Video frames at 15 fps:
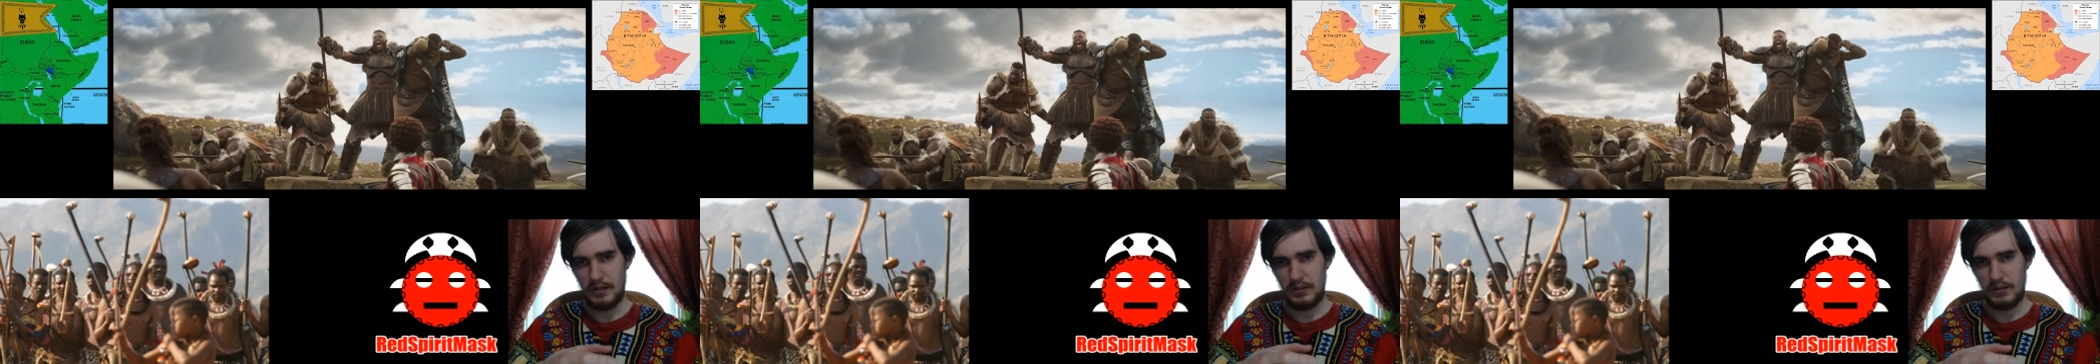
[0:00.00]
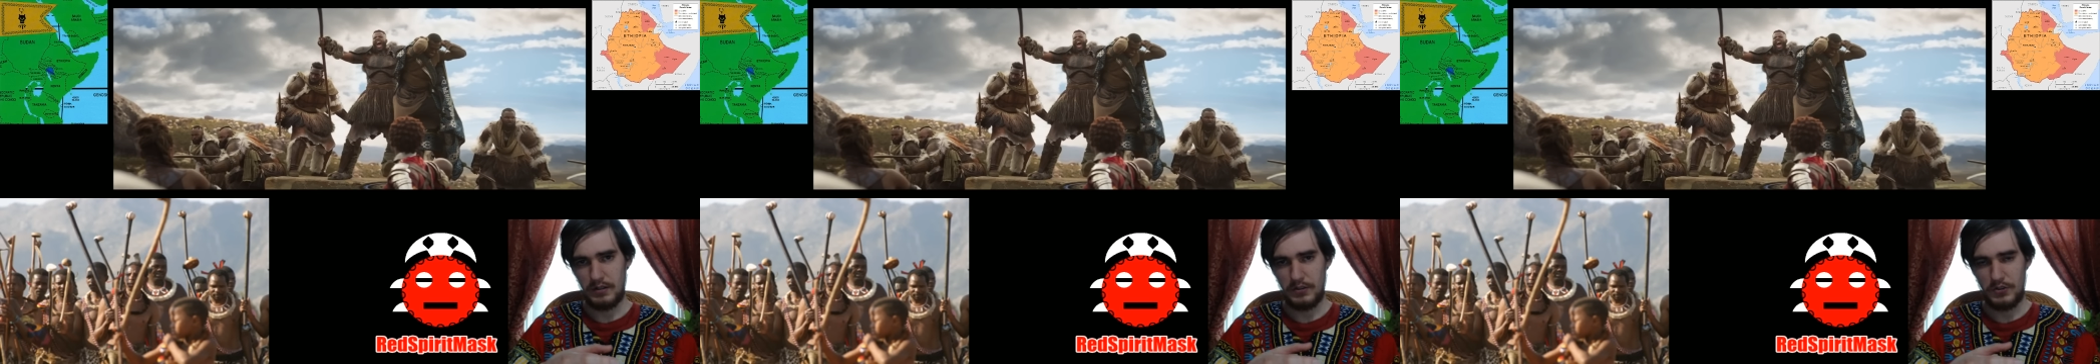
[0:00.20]

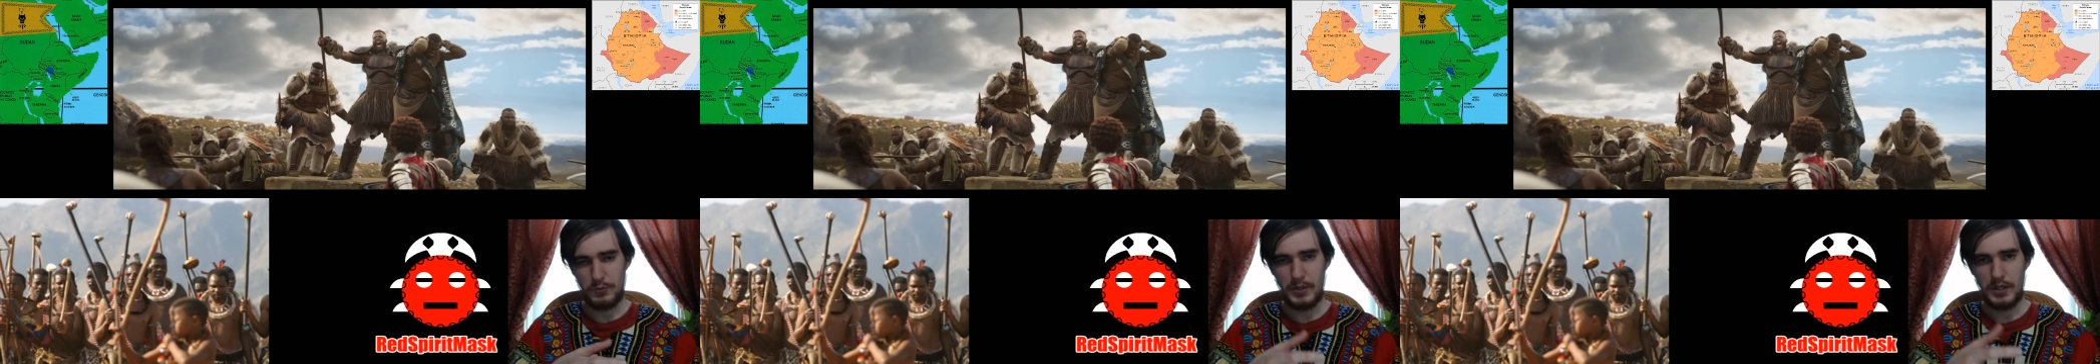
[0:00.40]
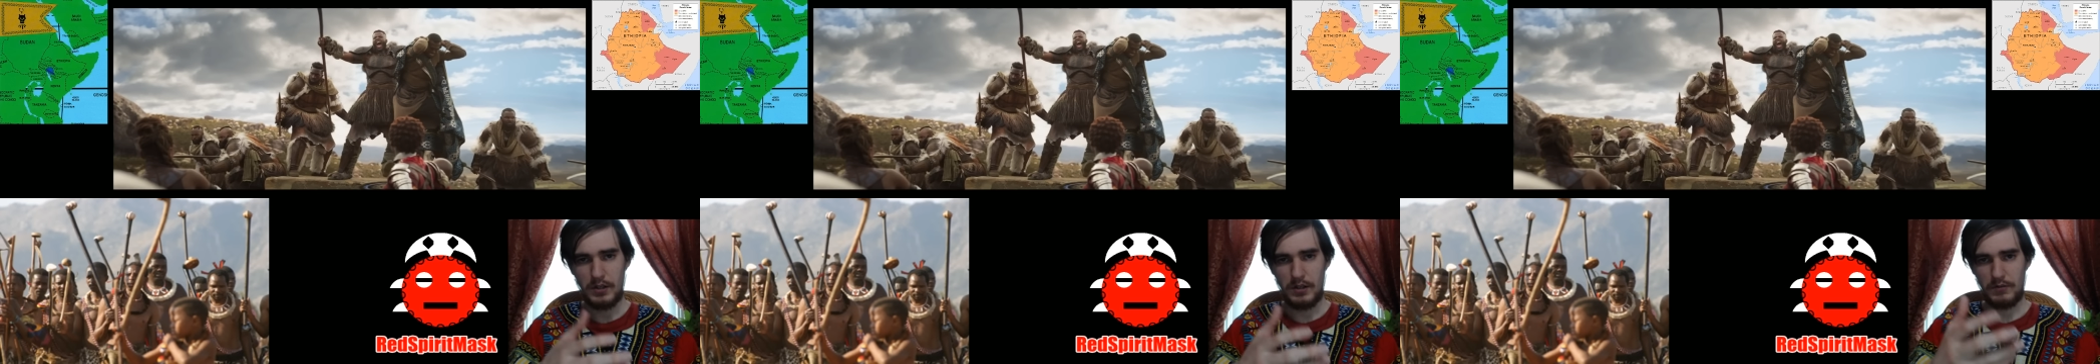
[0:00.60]
the
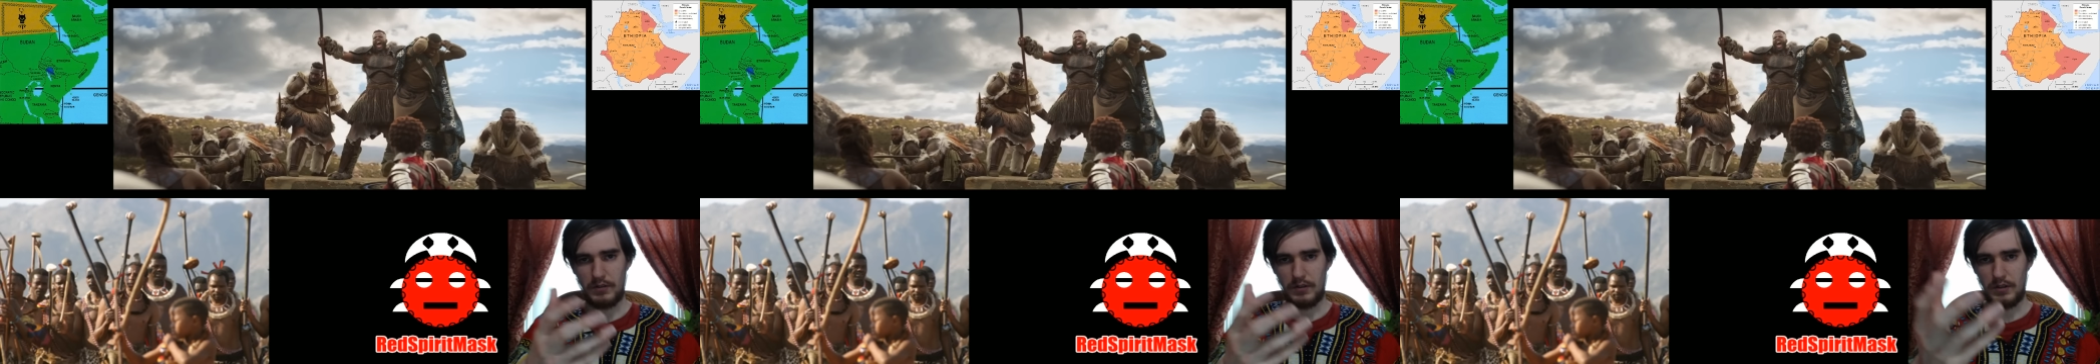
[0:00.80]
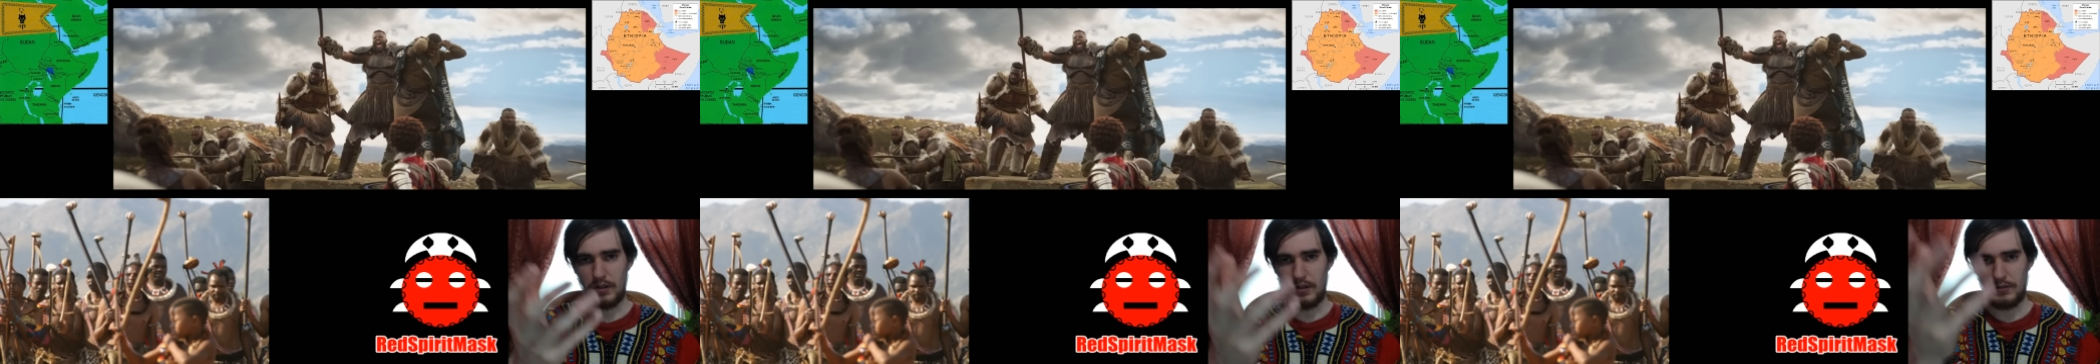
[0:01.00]
spirit of a
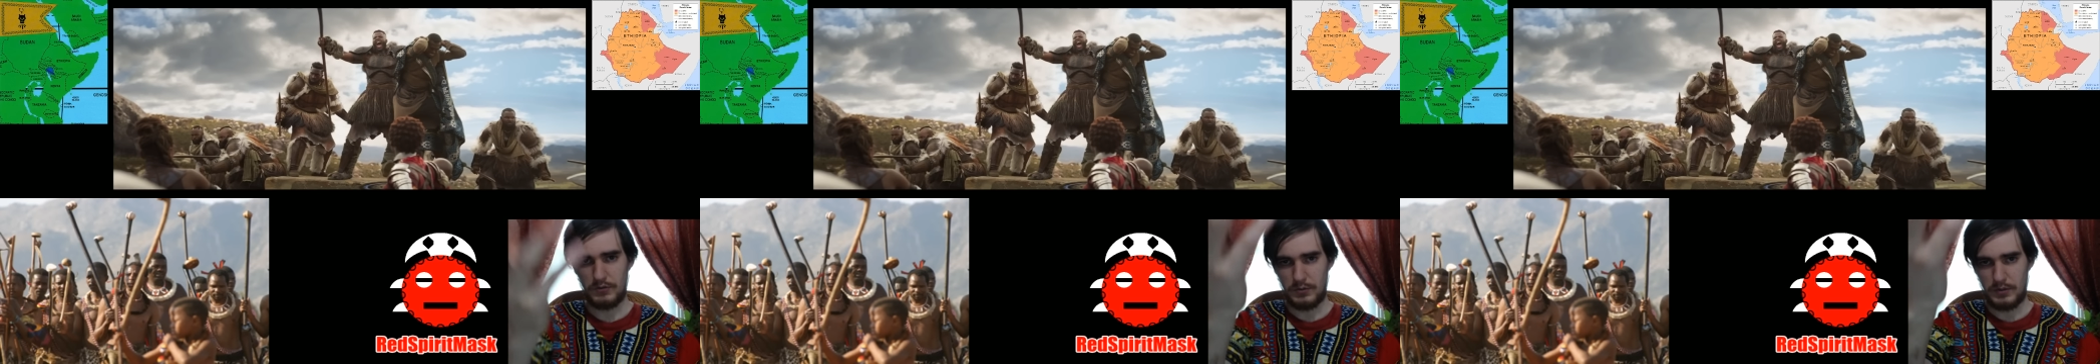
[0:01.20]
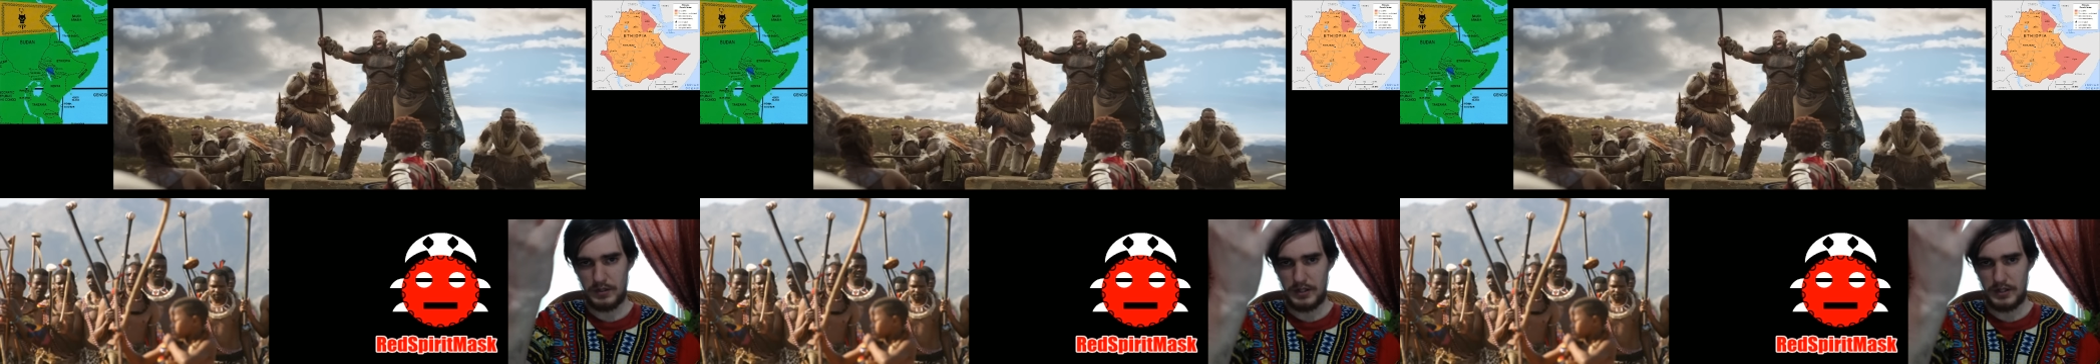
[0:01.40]
loved one